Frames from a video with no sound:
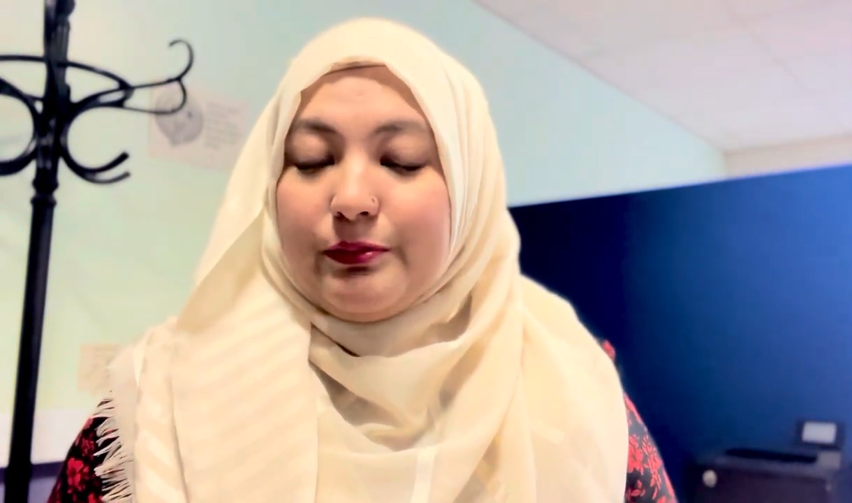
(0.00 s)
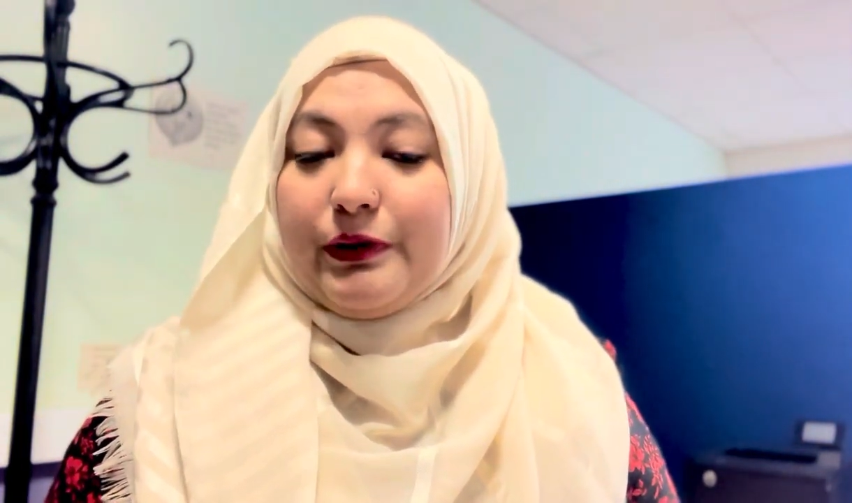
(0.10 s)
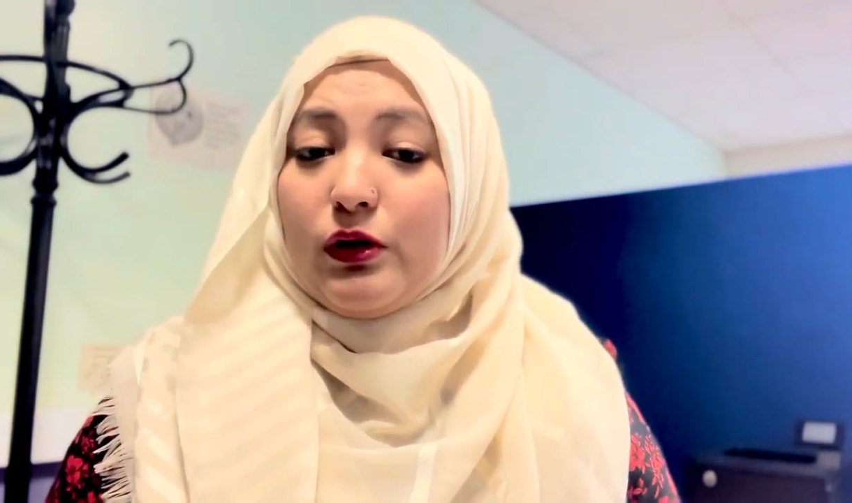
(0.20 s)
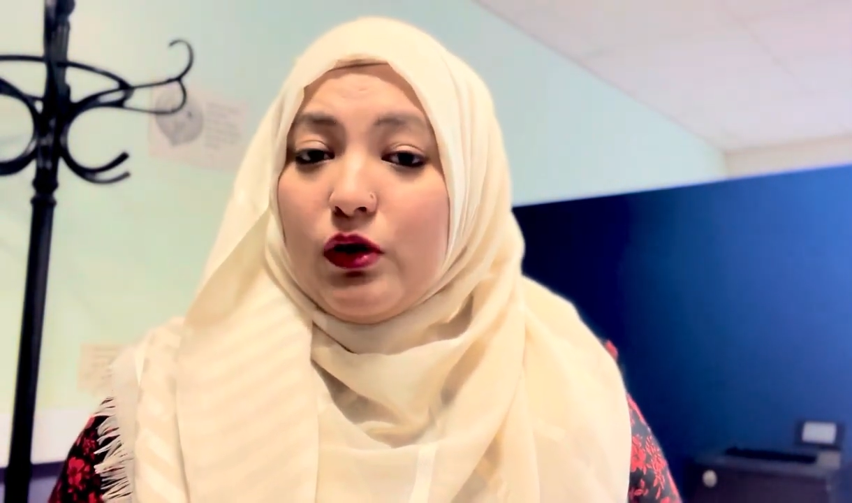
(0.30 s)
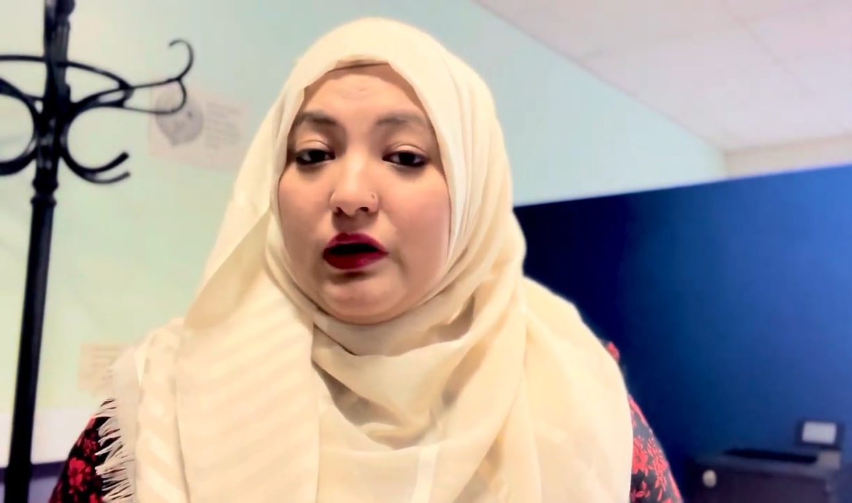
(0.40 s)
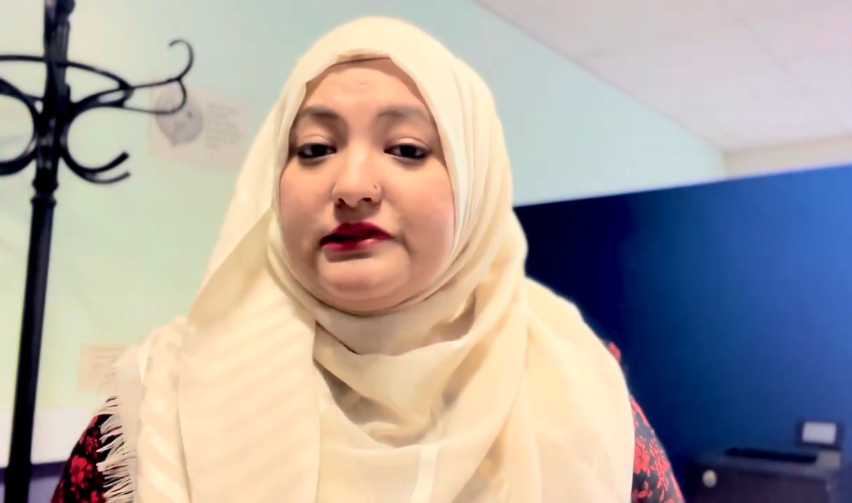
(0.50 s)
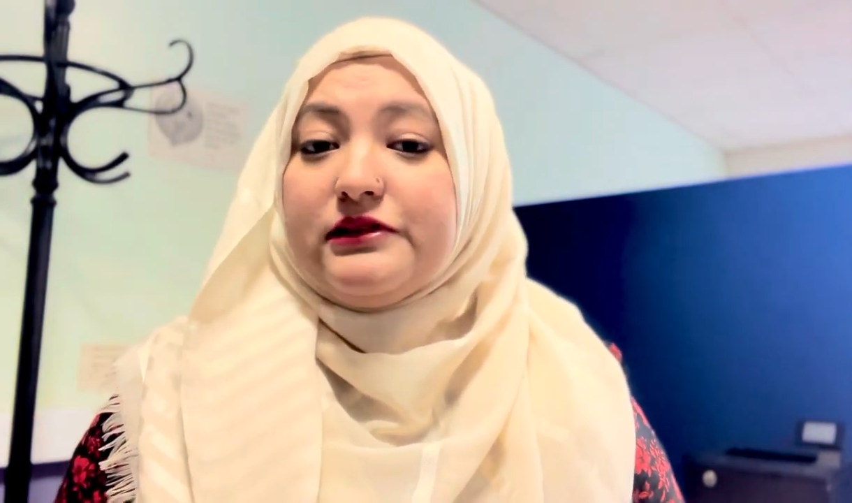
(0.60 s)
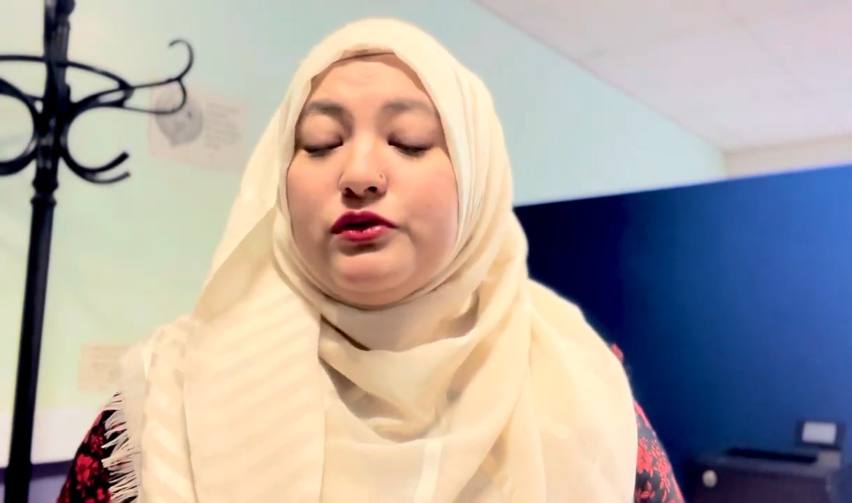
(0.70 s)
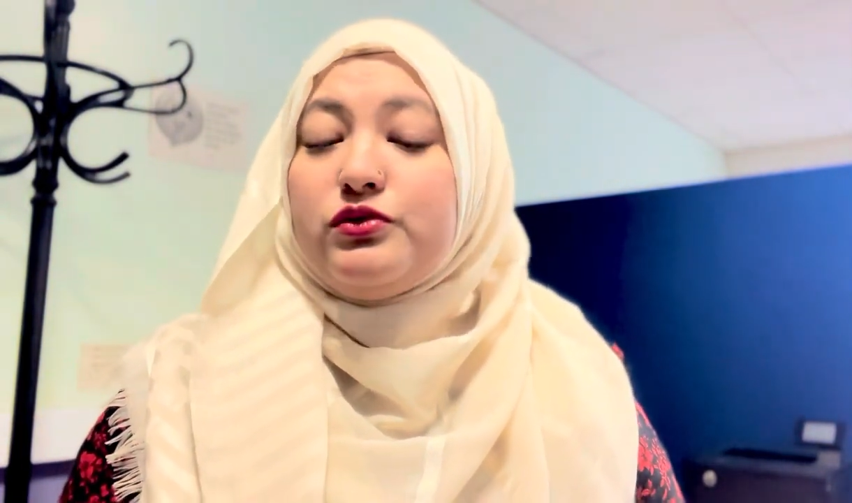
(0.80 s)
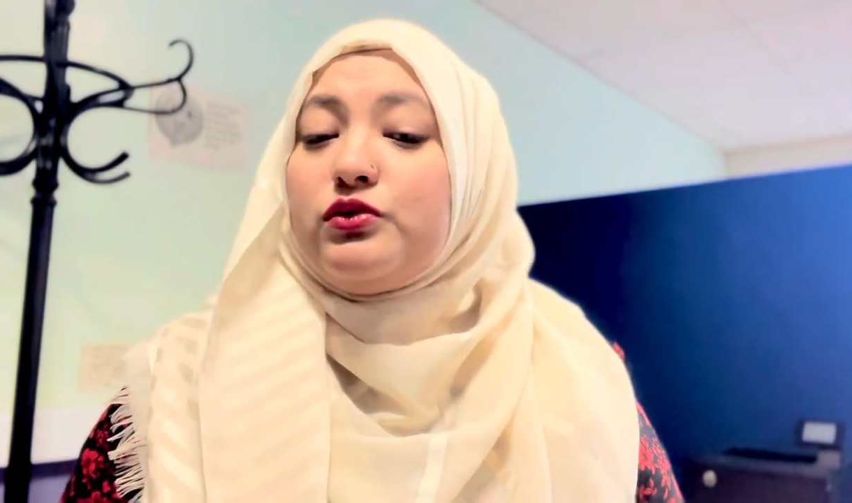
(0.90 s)
because
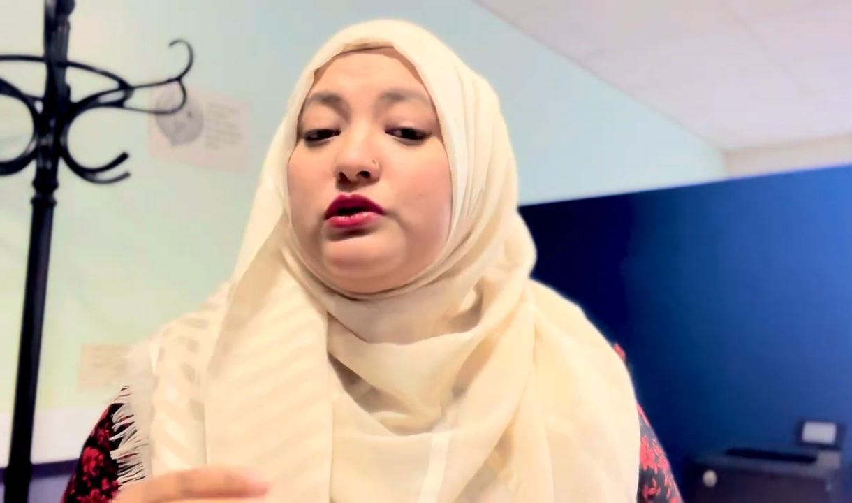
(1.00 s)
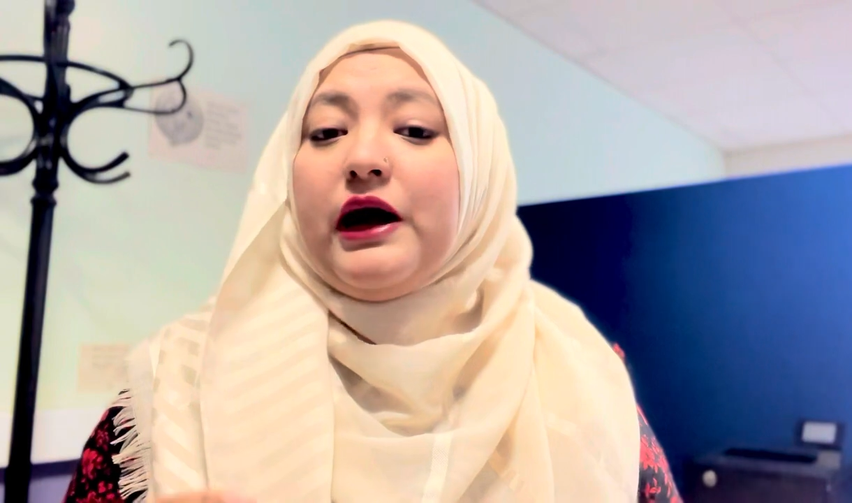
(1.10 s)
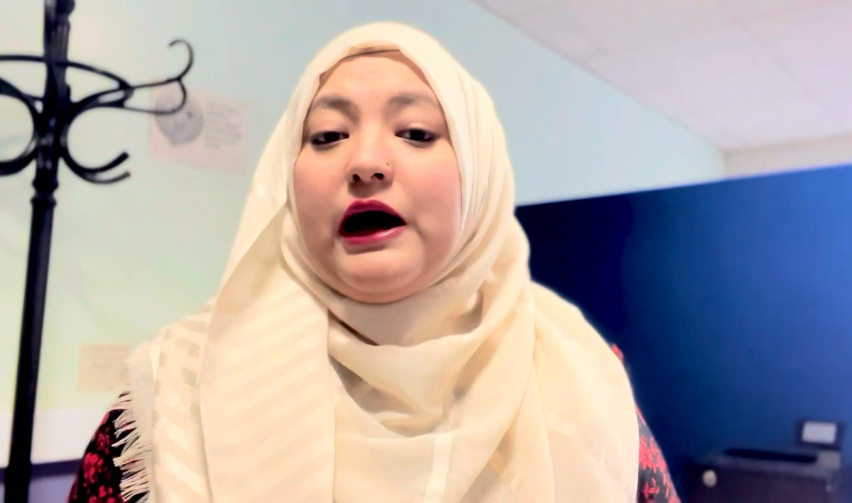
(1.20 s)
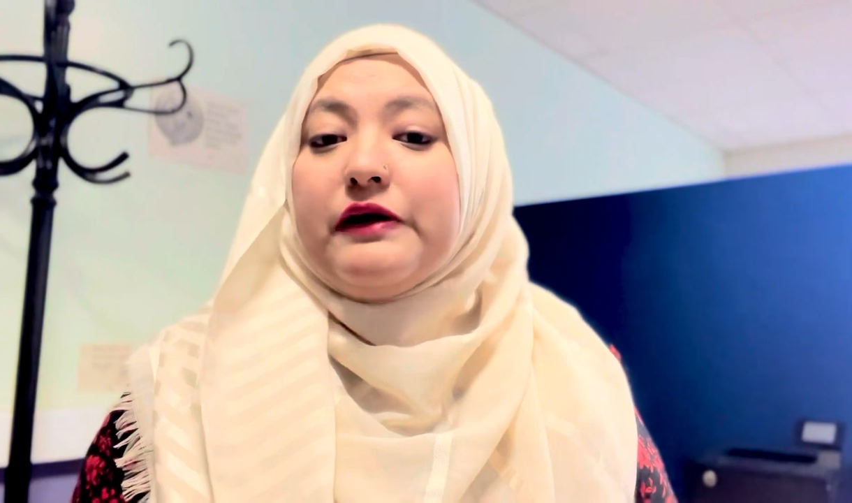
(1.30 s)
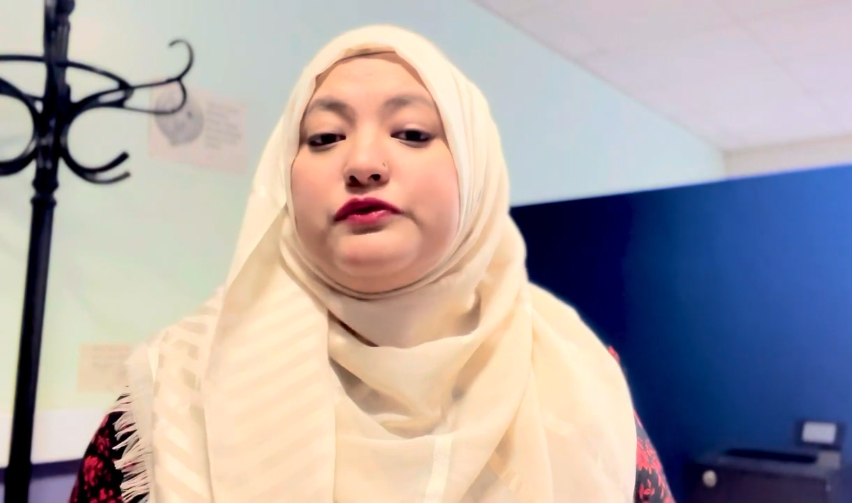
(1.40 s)
you don't have